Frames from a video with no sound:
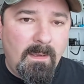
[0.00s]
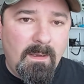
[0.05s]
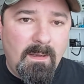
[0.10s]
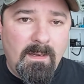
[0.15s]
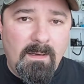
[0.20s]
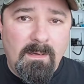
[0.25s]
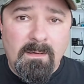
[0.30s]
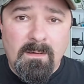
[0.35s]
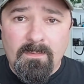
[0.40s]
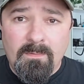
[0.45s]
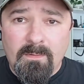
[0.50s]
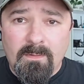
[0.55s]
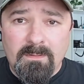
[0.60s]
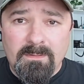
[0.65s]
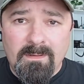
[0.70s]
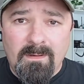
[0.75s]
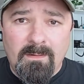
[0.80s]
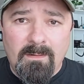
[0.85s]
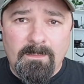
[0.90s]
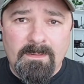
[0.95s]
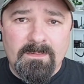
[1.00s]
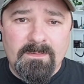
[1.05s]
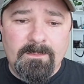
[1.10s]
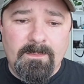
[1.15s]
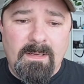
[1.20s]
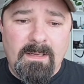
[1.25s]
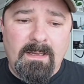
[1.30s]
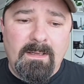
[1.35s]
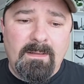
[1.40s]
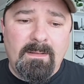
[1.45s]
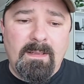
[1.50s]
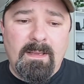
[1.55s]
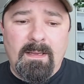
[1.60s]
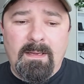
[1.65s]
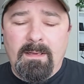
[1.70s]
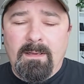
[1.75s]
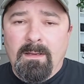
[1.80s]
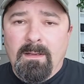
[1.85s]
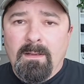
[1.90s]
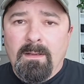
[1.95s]
and they're autonomous, meaning
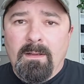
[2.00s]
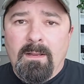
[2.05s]
they